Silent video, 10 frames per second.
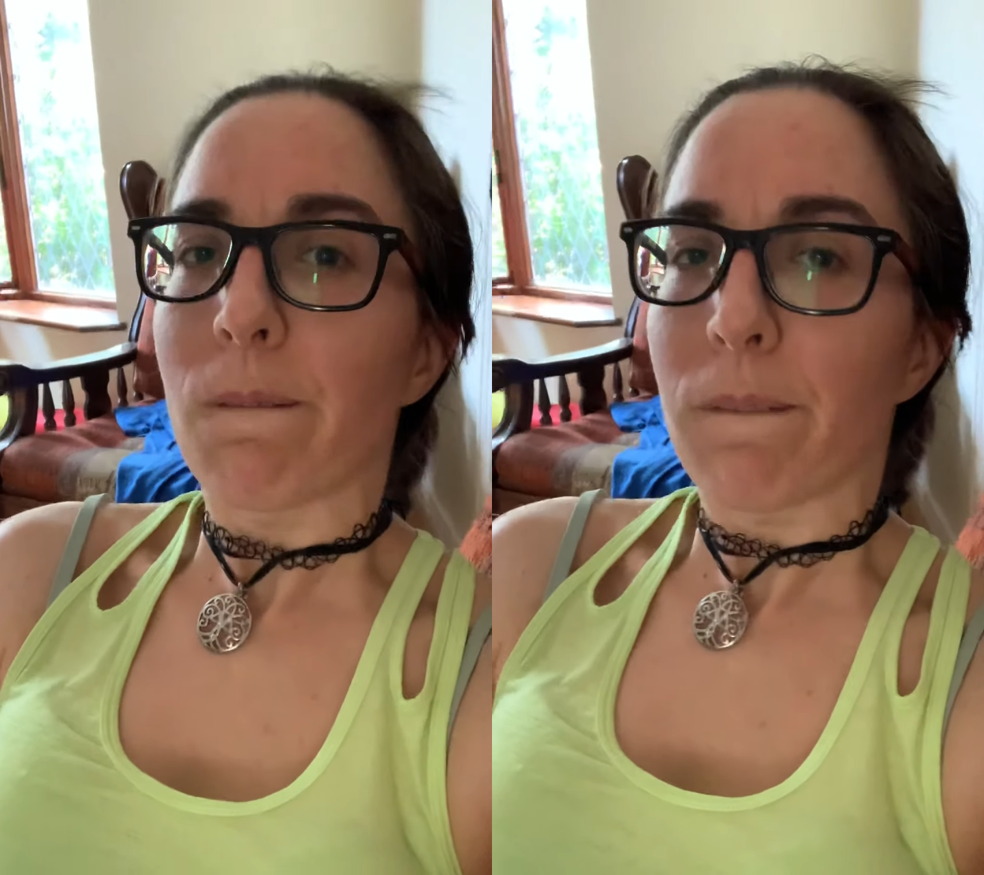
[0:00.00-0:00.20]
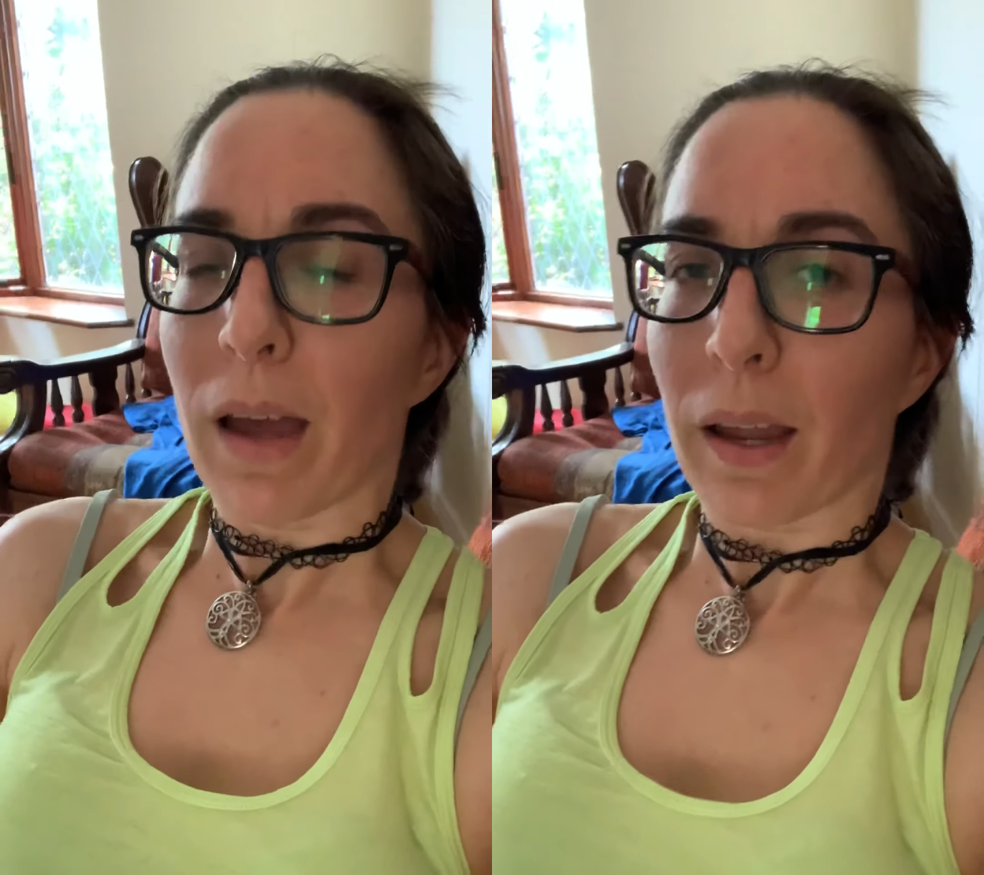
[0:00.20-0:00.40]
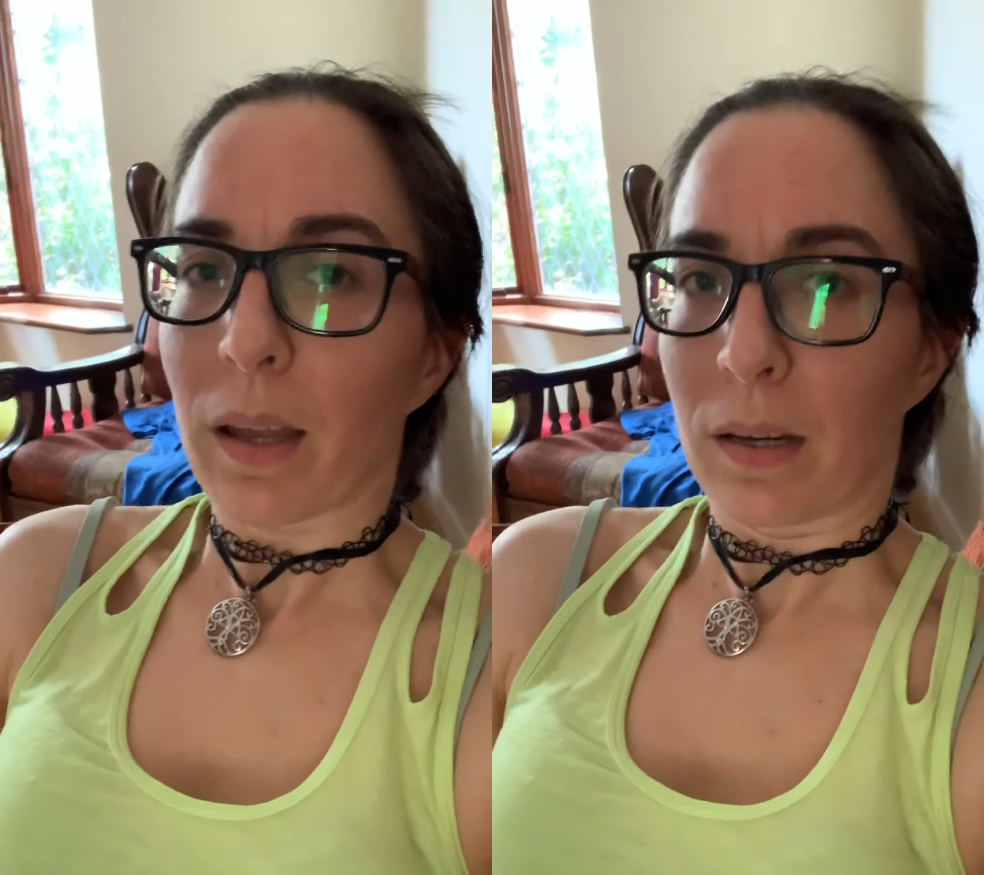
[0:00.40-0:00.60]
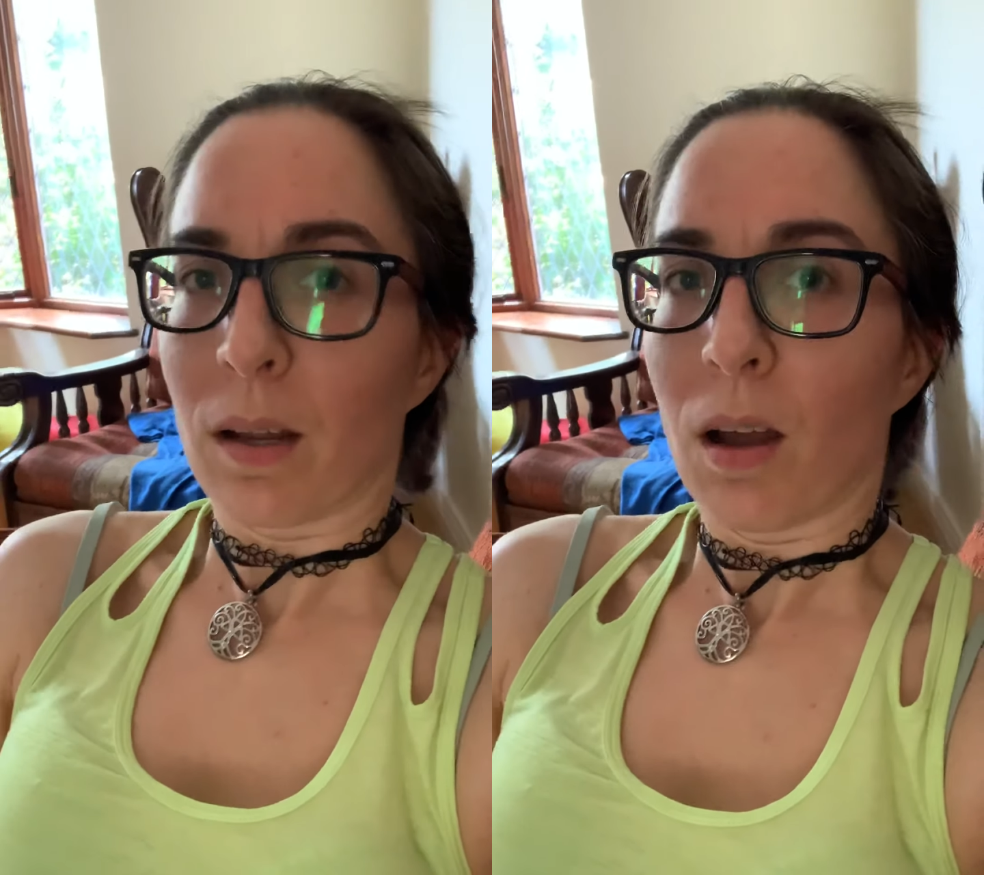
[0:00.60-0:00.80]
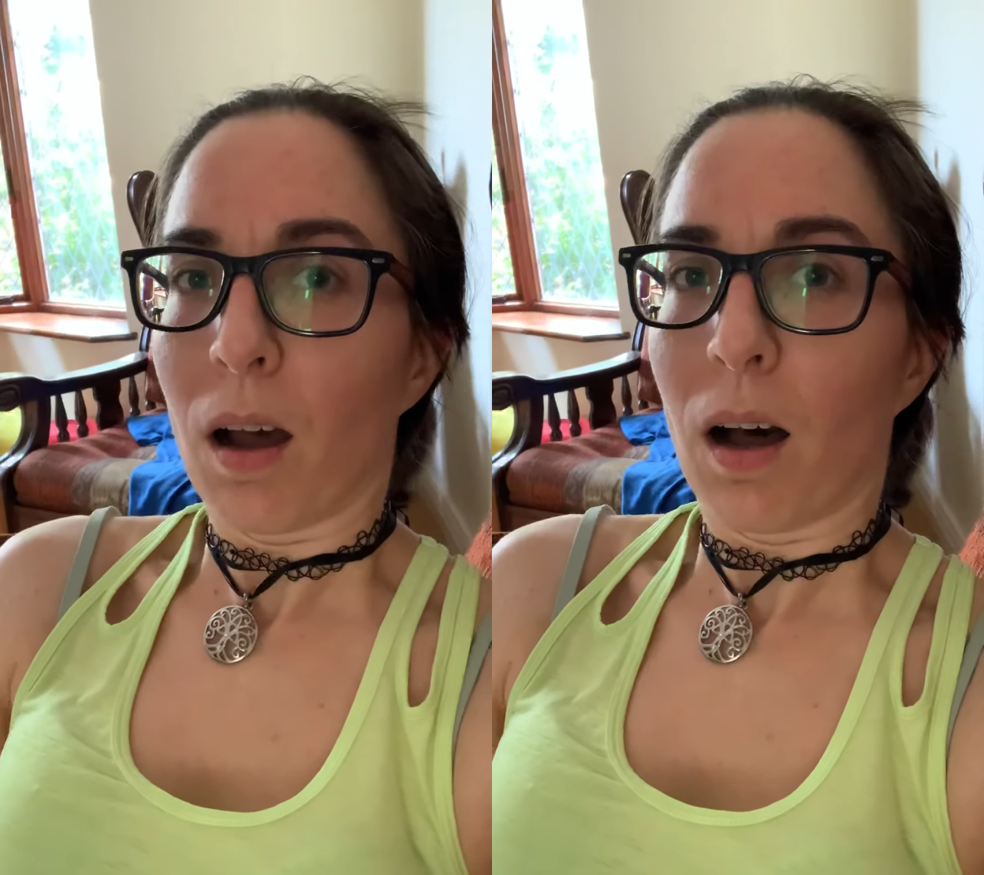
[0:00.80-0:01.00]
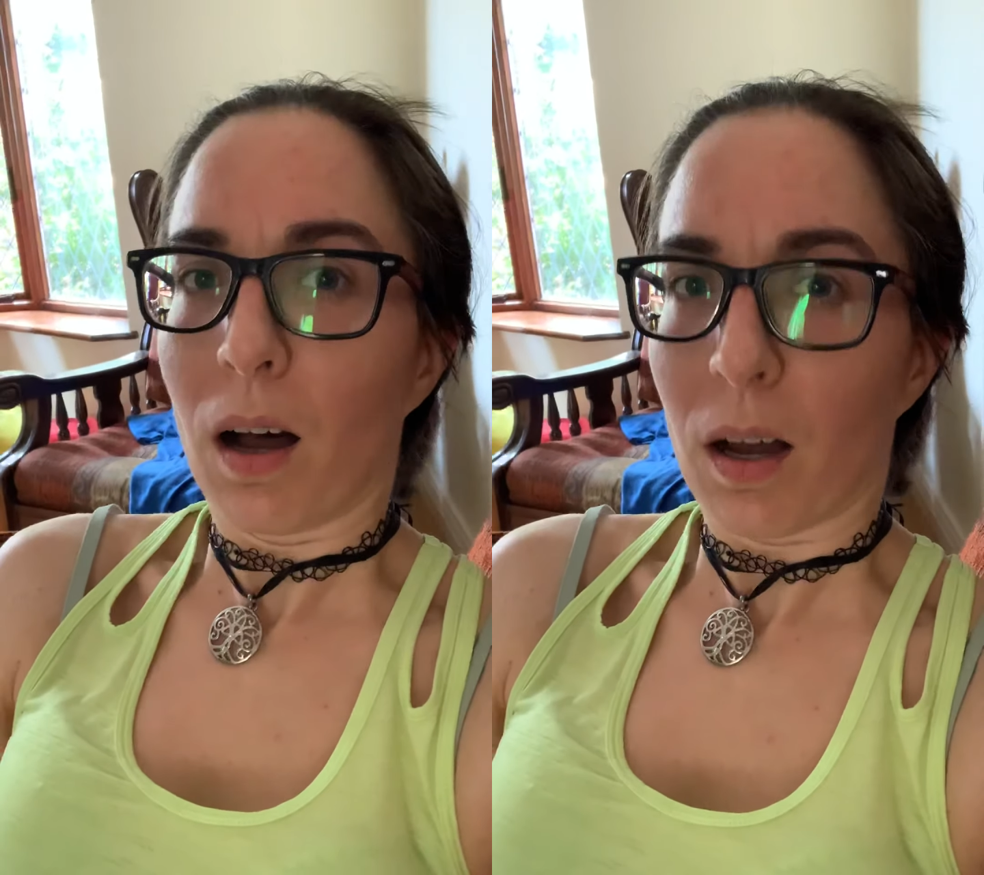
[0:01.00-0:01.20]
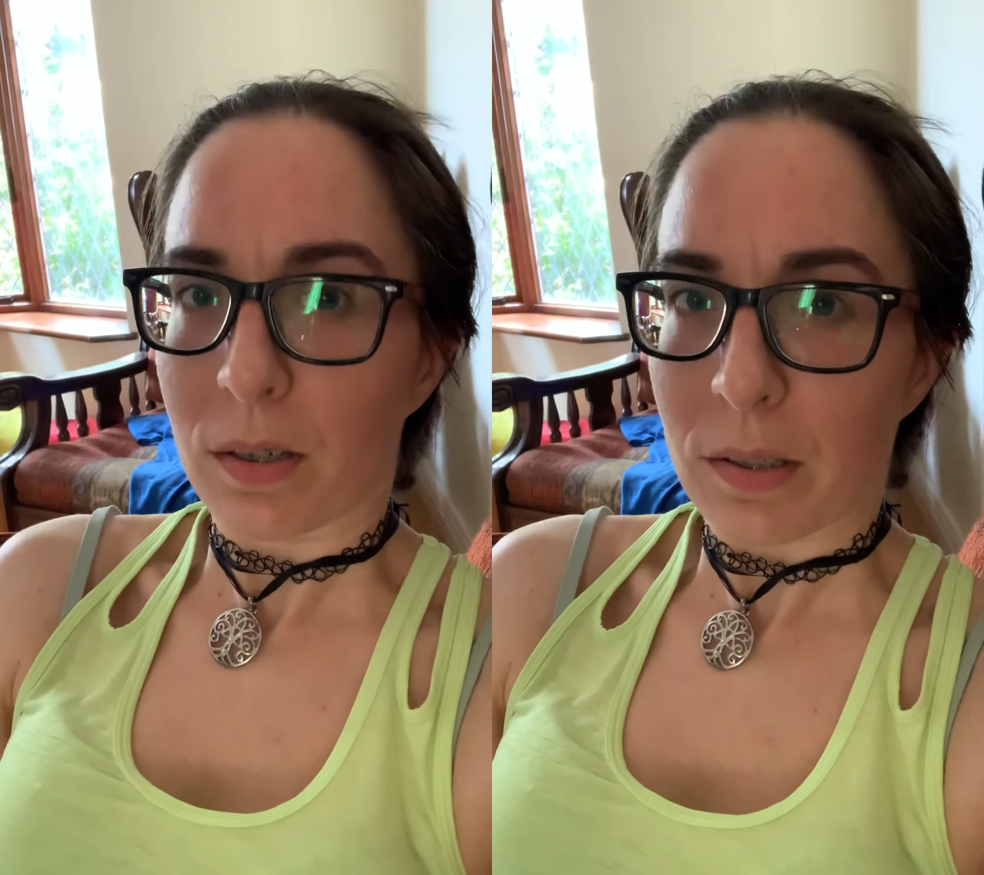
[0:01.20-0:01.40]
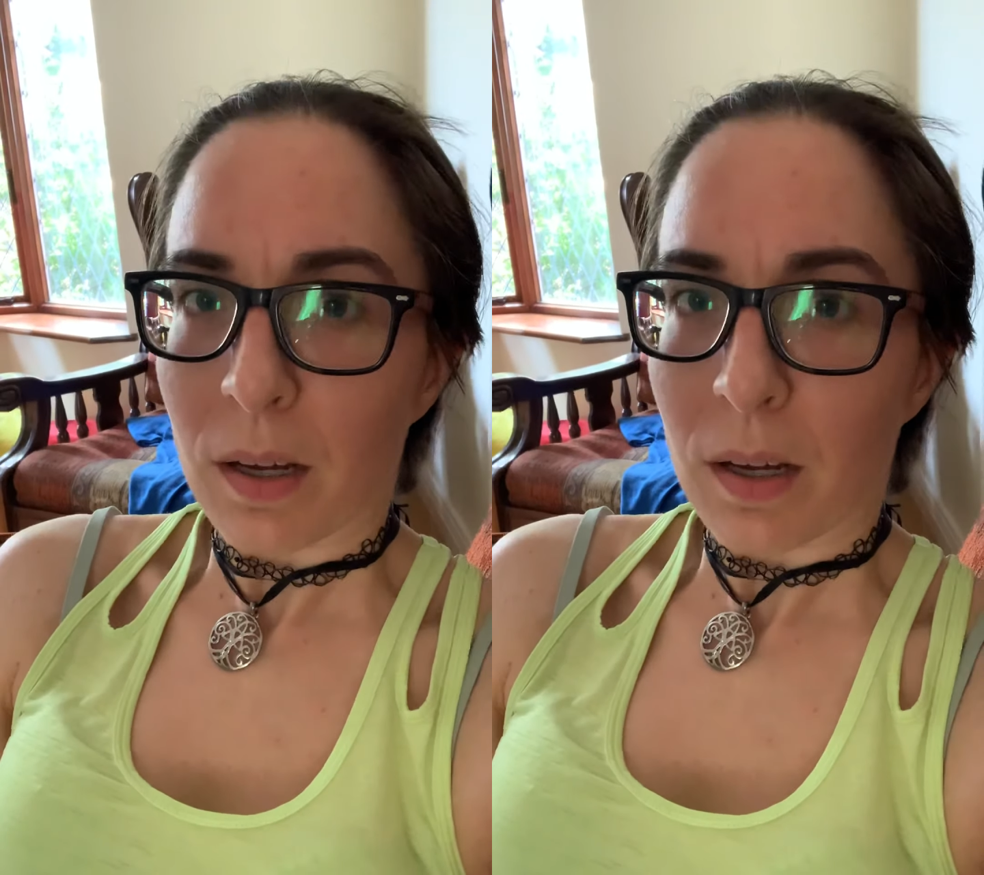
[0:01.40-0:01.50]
feckin' hot.